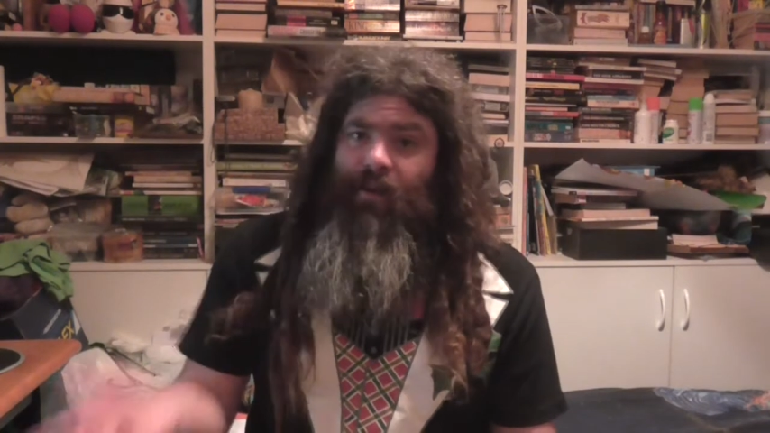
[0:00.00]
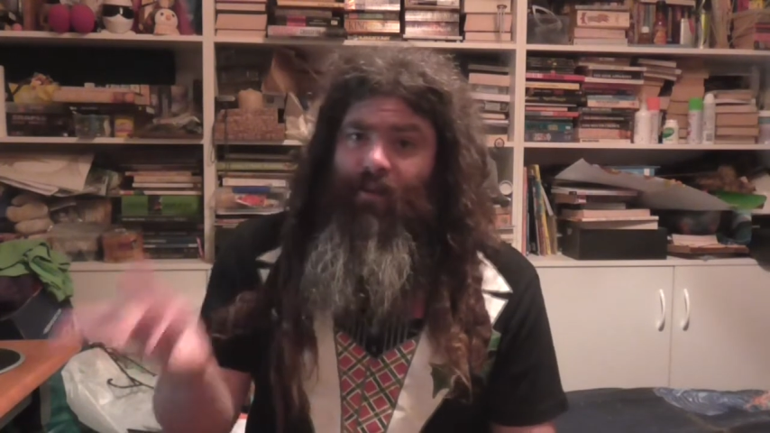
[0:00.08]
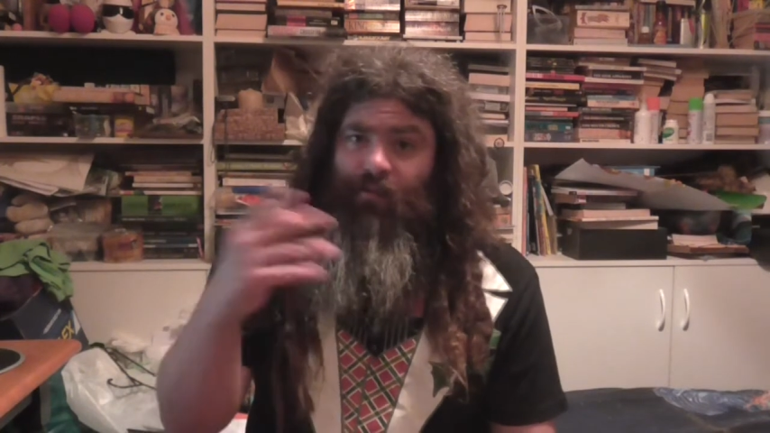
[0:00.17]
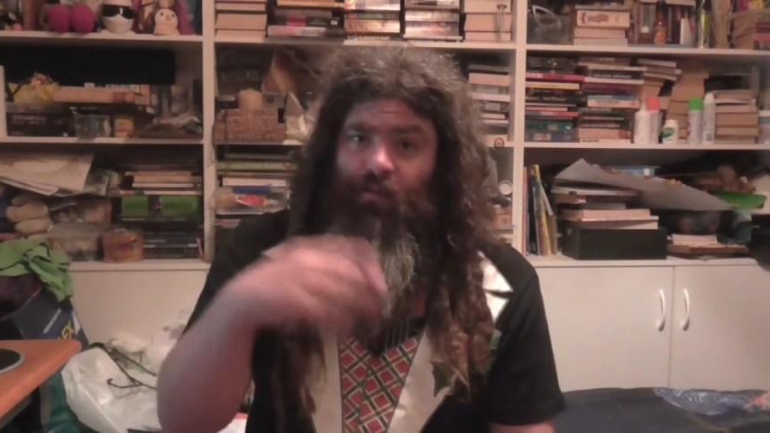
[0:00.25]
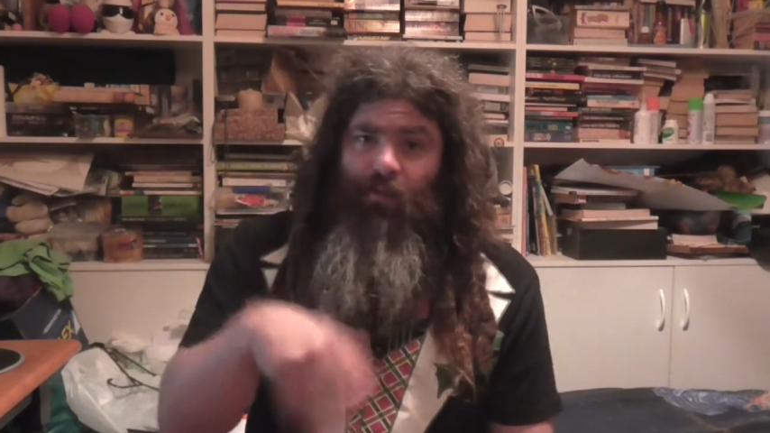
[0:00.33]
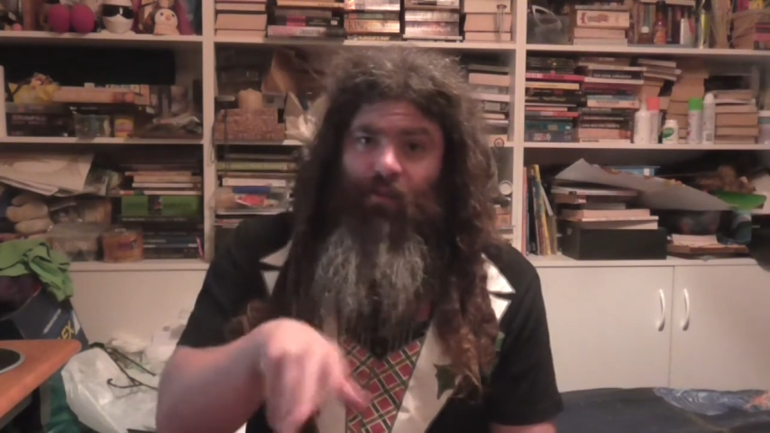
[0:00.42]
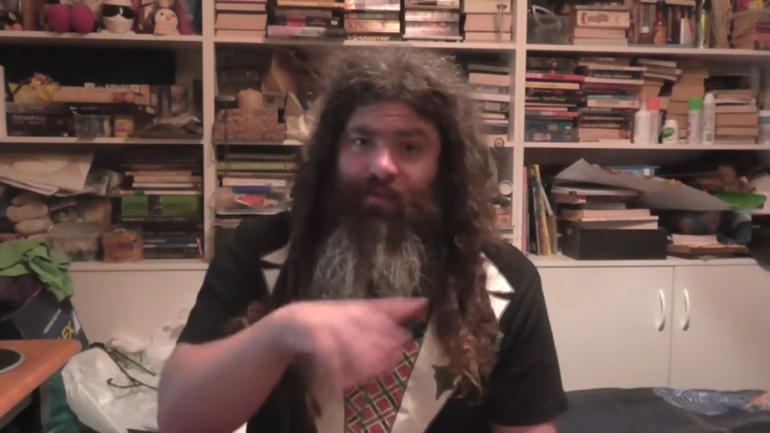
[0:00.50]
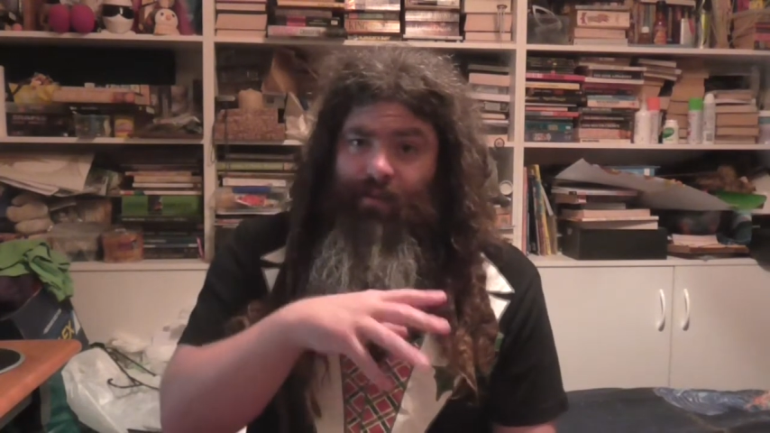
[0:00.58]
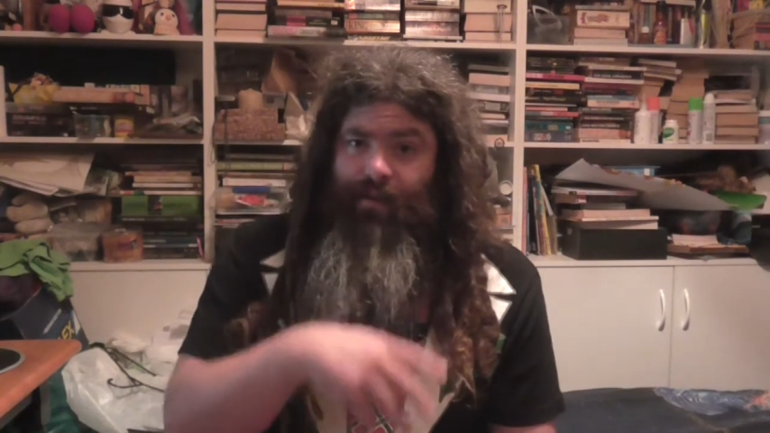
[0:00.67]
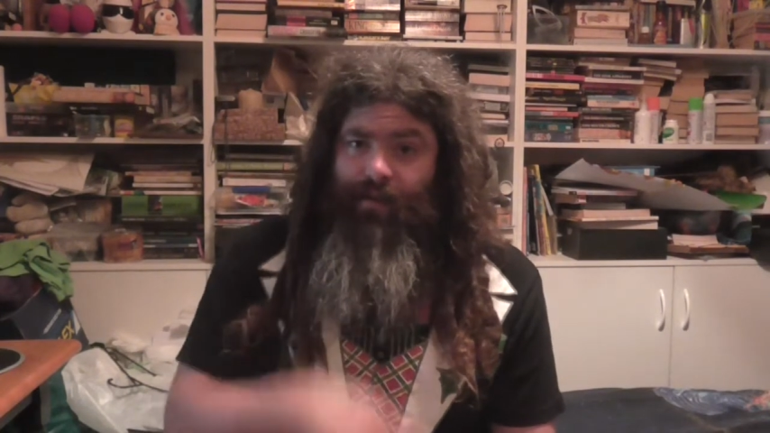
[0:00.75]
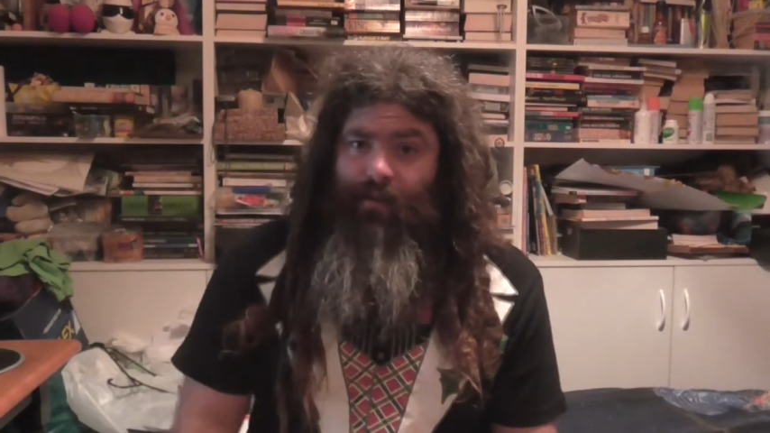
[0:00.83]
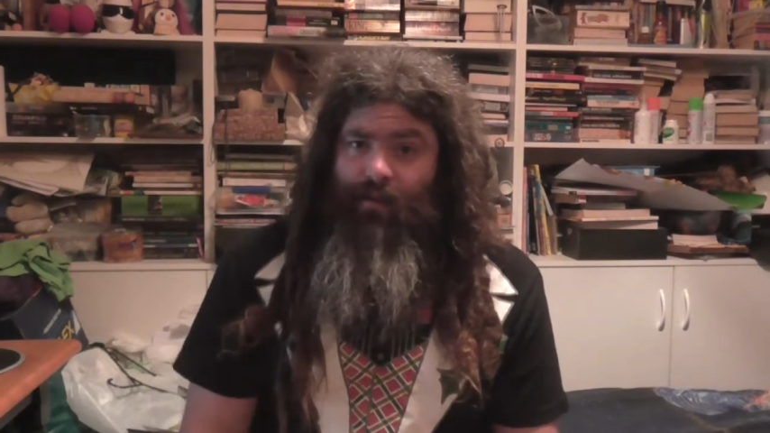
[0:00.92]
And after all the ones
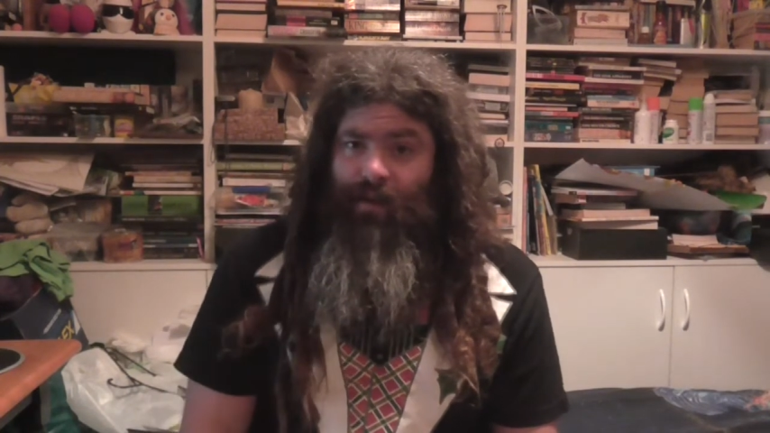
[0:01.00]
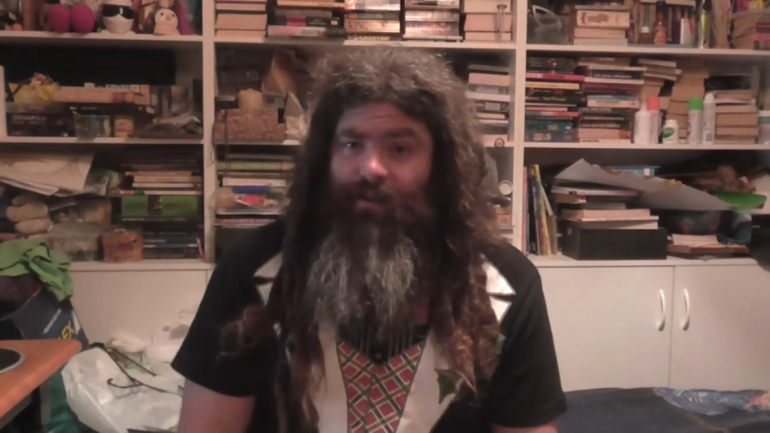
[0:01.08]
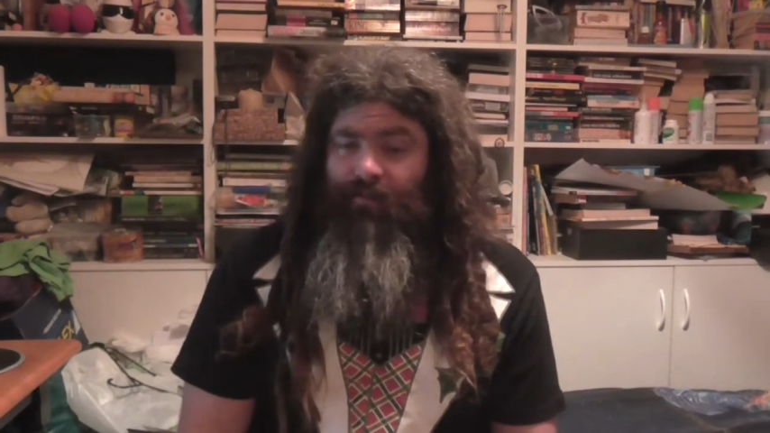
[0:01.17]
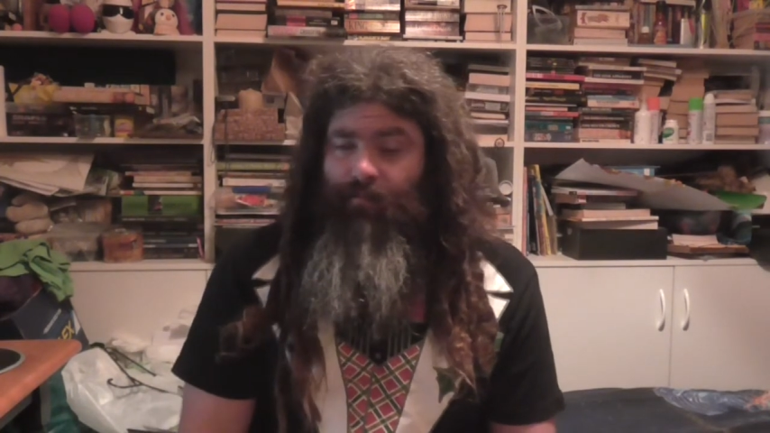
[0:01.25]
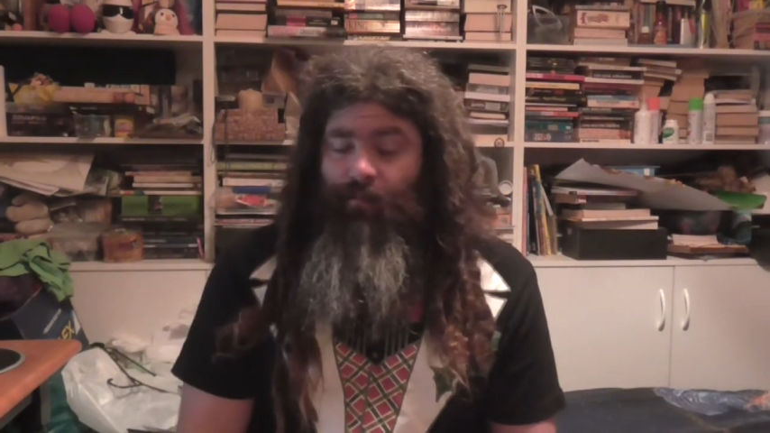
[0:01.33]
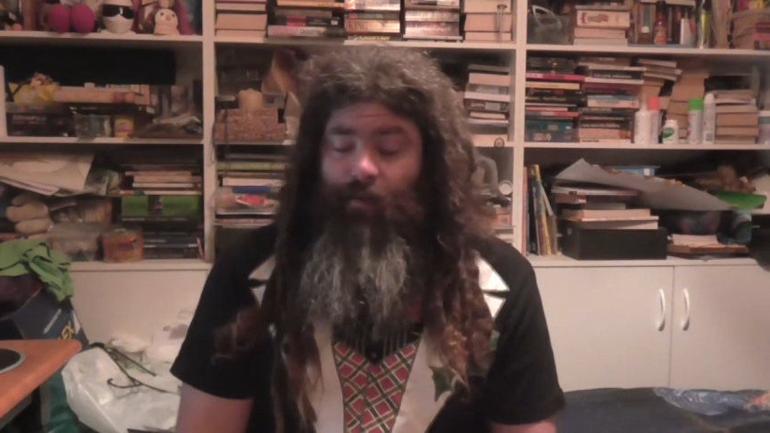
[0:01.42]
I've had in the last,